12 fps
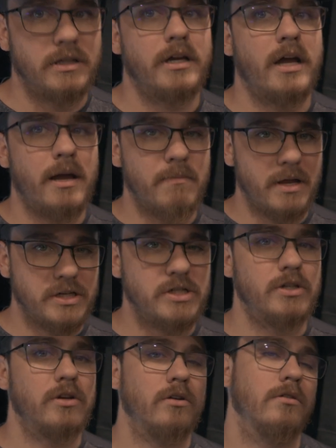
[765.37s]
like I
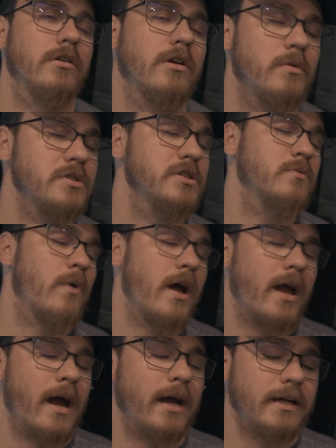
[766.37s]
mentioned earlier, which is
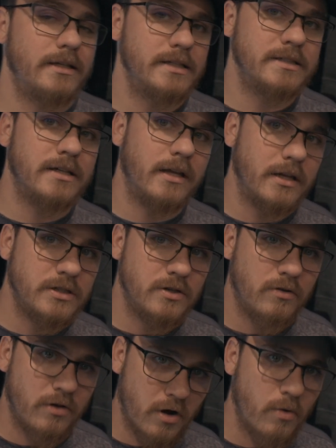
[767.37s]
why I decided
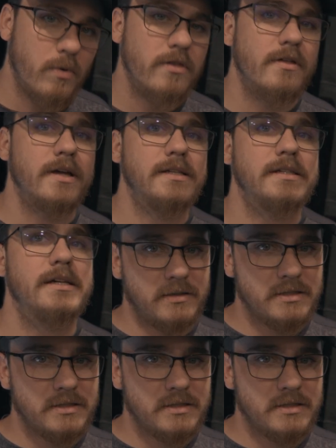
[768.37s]
to go with it.